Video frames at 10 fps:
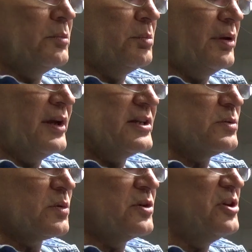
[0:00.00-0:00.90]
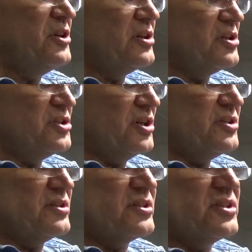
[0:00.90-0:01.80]
place where you can
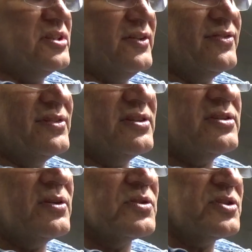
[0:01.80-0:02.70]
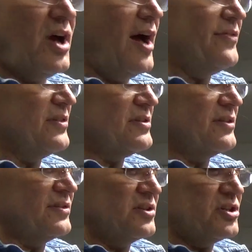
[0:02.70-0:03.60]
adjust the stiffness or softness
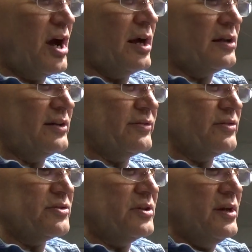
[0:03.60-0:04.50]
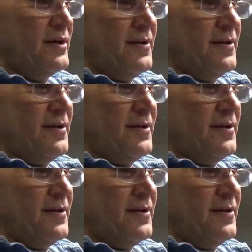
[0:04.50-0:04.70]
of these shock levers.